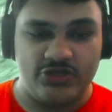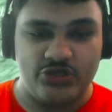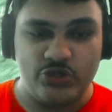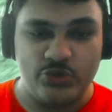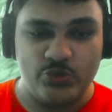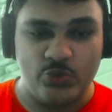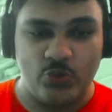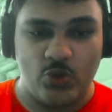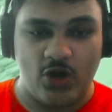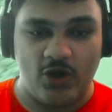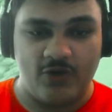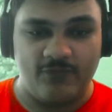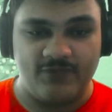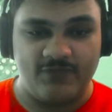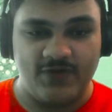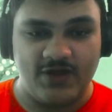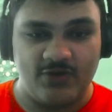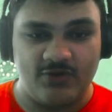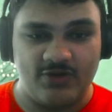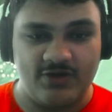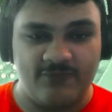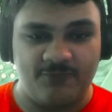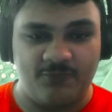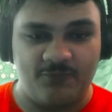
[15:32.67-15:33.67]
You are
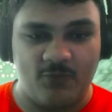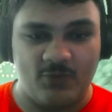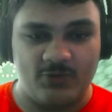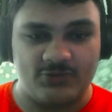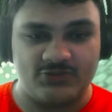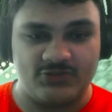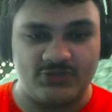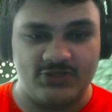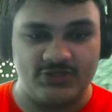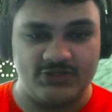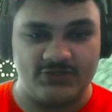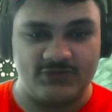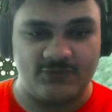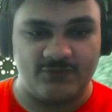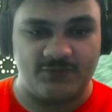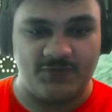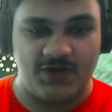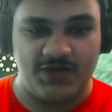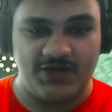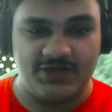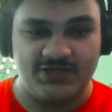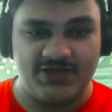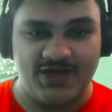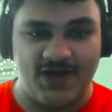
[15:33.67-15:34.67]
very fortunate to find